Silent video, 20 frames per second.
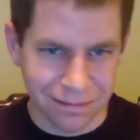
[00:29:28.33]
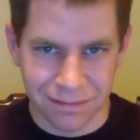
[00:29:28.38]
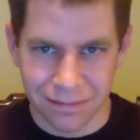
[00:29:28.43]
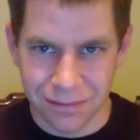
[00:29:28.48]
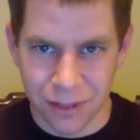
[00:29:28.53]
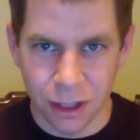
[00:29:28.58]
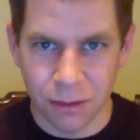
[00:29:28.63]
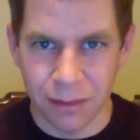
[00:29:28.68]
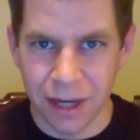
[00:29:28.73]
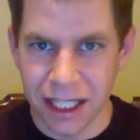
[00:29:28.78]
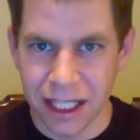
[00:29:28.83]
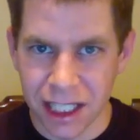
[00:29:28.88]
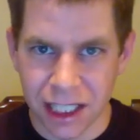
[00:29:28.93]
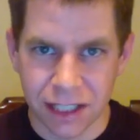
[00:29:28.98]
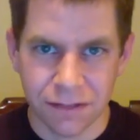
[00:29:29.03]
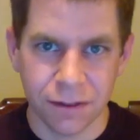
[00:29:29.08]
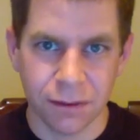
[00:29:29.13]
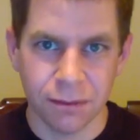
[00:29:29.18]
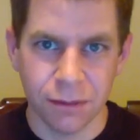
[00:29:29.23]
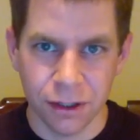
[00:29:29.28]
don't buy this
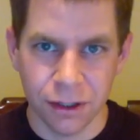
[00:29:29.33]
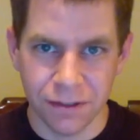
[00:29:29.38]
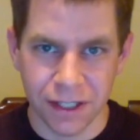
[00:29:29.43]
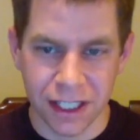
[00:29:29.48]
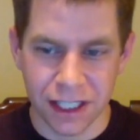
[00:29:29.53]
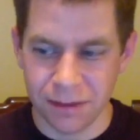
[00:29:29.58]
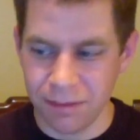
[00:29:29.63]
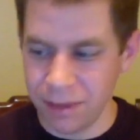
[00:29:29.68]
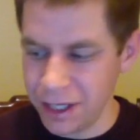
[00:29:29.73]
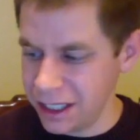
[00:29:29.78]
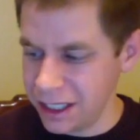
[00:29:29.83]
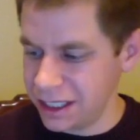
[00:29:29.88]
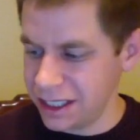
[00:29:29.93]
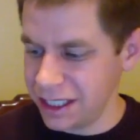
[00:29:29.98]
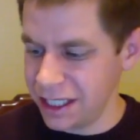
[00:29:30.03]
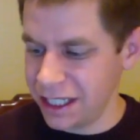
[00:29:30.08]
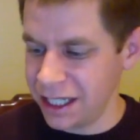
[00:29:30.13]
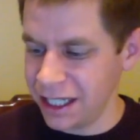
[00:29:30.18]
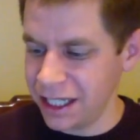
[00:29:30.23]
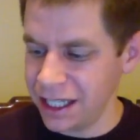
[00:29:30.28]
for movies, but
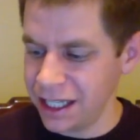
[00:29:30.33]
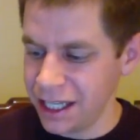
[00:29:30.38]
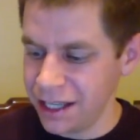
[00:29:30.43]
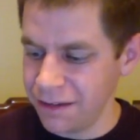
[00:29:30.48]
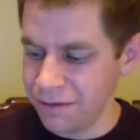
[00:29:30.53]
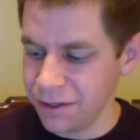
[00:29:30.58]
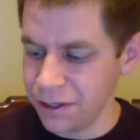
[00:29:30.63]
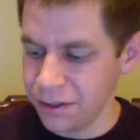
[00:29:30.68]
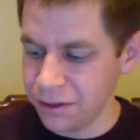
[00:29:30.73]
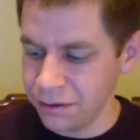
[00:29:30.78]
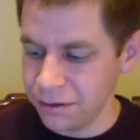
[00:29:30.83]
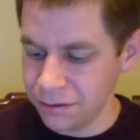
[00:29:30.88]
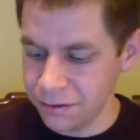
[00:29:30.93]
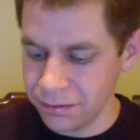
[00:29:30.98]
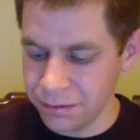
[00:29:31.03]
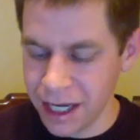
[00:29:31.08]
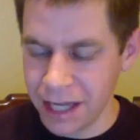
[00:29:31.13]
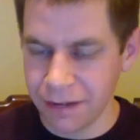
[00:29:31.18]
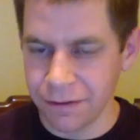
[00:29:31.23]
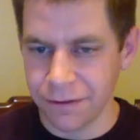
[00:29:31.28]
if you
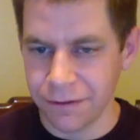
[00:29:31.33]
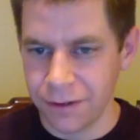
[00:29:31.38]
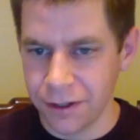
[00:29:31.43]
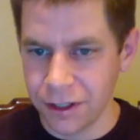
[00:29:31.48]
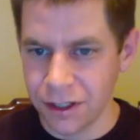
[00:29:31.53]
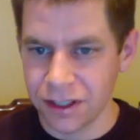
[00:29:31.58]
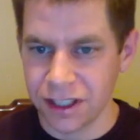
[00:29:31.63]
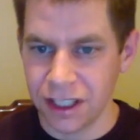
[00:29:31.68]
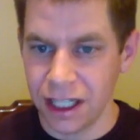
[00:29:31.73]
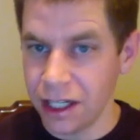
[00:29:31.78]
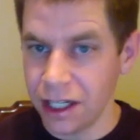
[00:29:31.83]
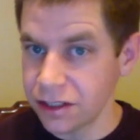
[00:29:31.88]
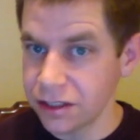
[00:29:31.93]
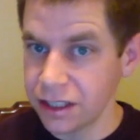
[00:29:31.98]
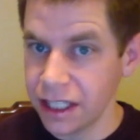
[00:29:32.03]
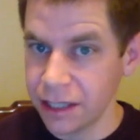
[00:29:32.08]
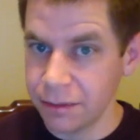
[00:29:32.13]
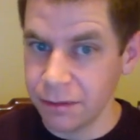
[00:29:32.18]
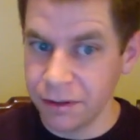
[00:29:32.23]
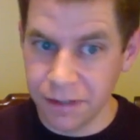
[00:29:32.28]
buy it for photos and also
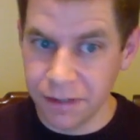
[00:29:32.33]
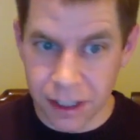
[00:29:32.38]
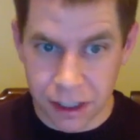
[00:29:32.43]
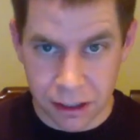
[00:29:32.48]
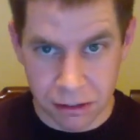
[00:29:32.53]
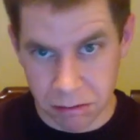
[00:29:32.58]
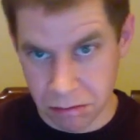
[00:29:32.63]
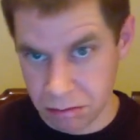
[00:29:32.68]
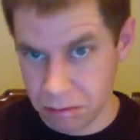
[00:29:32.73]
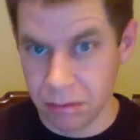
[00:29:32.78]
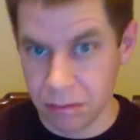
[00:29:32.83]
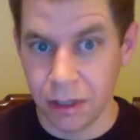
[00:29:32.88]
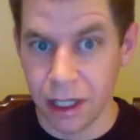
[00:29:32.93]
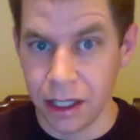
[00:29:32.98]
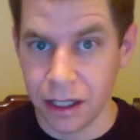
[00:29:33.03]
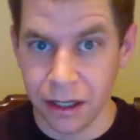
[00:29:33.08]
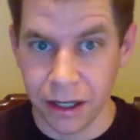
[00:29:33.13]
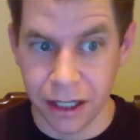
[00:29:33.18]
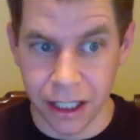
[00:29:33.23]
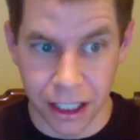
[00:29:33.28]
like movies,
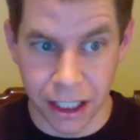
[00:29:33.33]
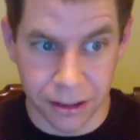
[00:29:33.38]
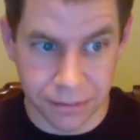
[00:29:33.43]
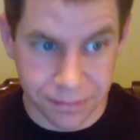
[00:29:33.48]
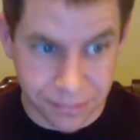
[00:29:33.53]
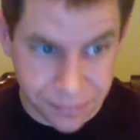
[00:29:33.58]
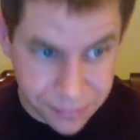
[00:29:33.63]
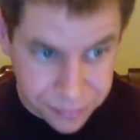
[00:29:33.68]
then there you go.